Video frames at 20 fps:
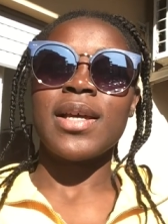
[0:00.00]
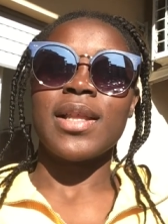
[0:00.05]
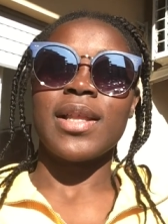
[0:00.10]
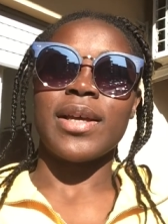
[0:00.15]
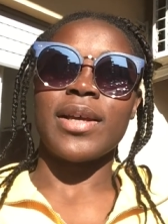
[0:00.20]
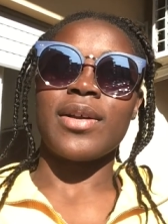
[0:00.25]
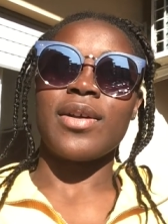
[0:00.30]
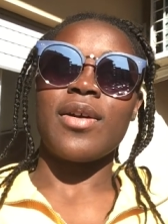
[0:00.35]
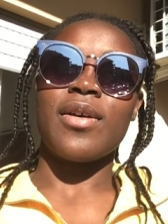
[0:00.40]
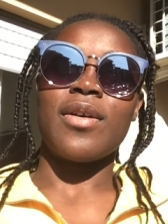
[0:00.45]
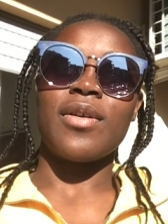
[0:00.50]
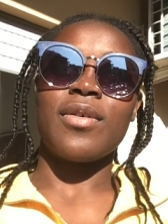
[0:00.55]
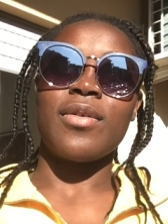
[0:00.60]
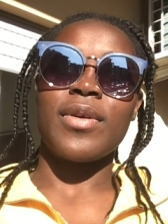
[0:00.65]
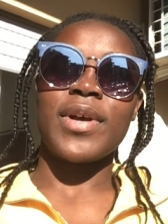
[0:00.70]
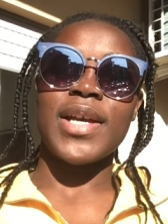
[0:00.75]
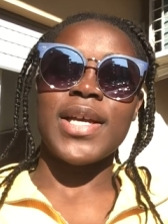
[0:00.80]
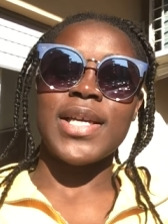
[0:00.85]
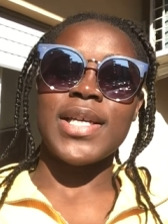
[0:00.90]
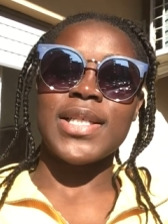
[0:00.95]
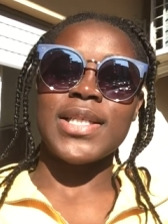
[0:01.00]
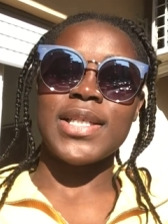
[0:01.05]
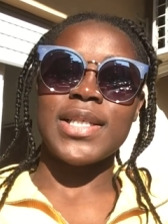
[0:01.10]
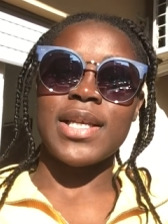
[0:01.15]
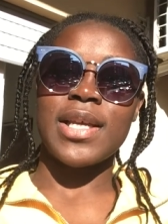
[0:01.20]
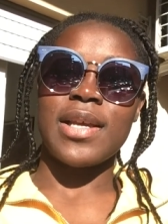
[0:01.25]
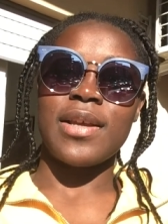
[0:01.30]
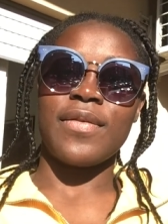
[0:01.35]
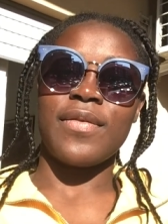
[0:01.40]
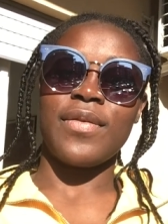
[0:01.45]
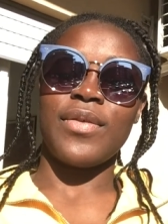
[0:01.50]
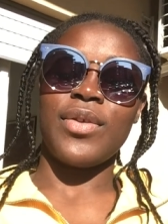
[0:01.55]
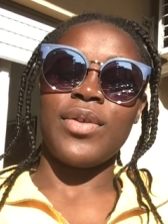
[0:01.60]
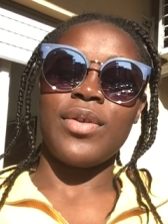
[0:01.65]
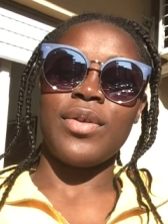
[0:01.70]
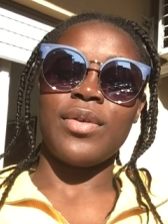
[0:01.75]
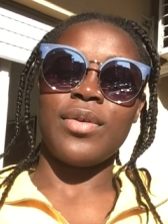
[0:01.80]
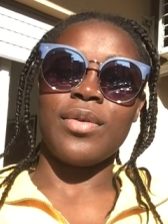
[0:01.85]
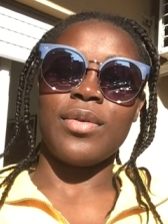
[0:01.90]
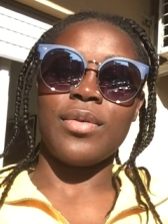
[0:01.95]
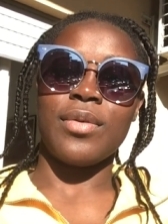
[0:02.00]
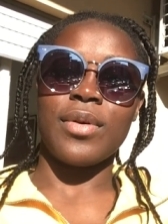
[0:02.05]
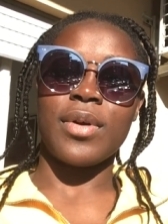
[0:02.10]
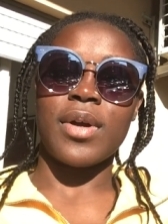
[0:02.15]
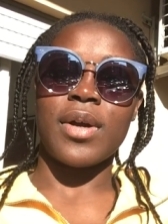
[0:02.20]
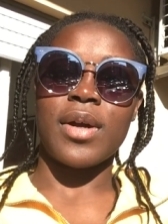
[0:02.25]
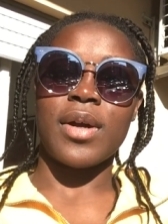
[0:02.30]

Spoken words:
Like always, if you